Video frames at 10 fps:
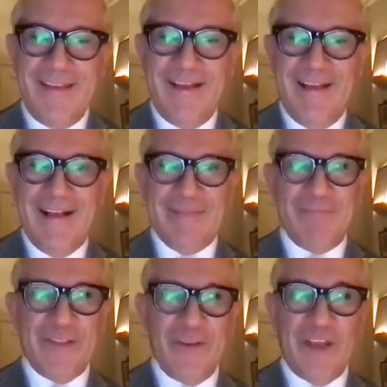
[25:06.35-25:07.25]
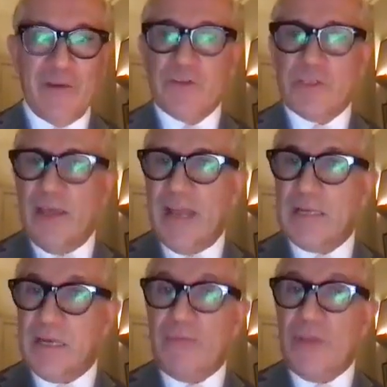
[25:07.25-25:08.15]
You know, so it had
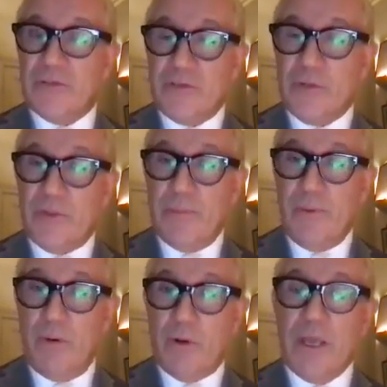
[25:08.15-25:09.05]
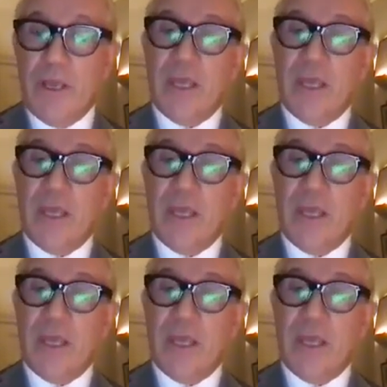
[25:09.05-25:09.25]
nothing to do with the book.